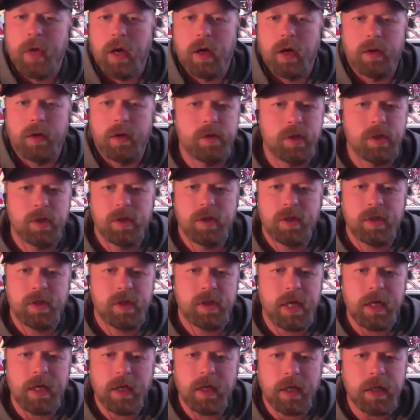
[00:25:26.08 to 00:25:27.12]
just
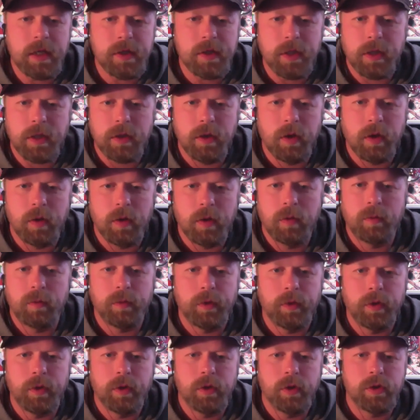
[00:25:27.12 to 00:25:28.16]
take it easy.
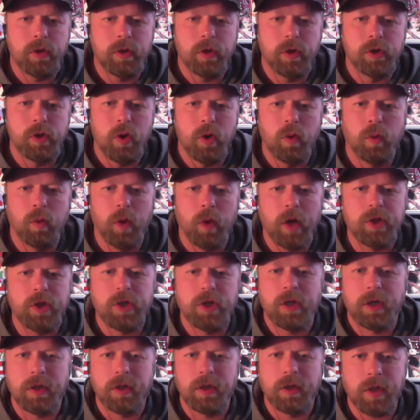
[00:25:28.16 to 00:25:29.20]
There's no
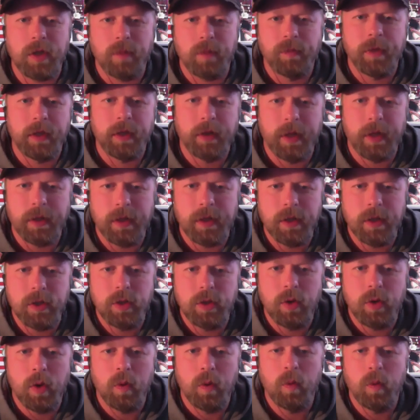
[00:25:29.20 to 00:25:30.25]
rushing something like this.
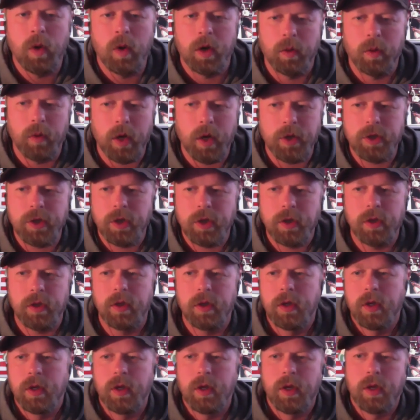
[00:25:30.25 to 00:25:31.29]
You don't want to rush it.
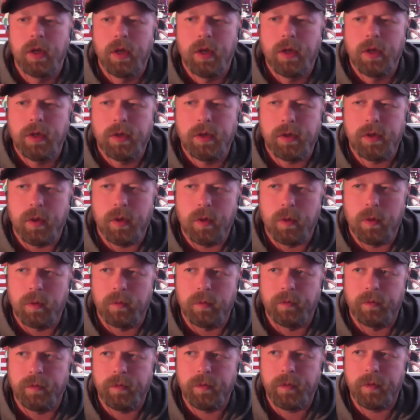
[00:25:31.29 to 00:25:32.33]
So
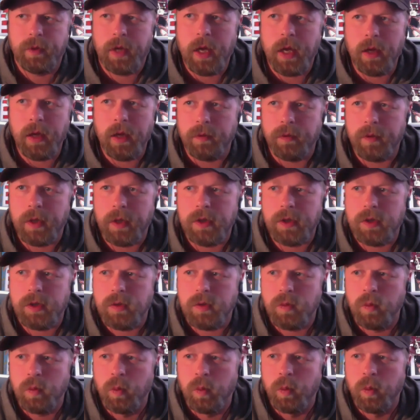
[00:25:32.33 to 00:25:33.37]
yeah, that's
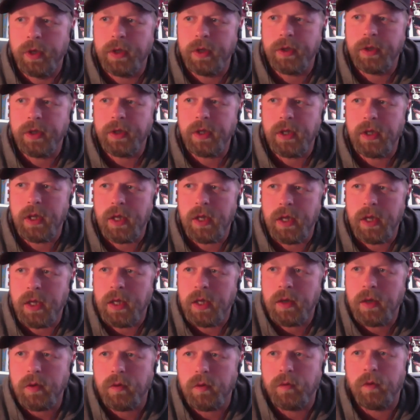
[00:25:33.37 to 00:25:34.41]
really
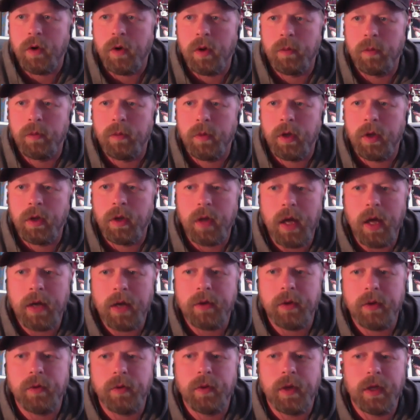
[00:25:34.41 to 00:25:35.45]
it from a lot
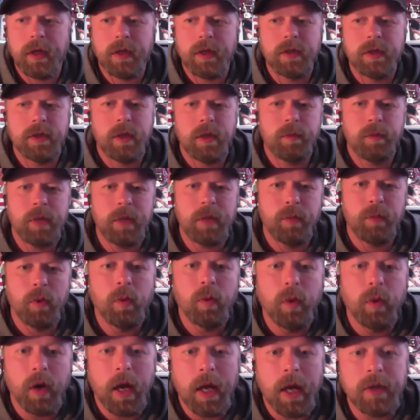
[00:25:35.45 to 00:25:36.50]
of the things that people
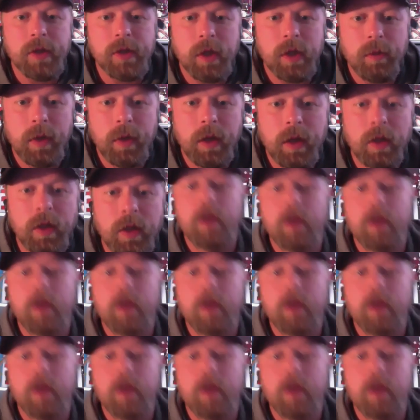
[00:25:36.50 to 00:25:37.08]
were asking me.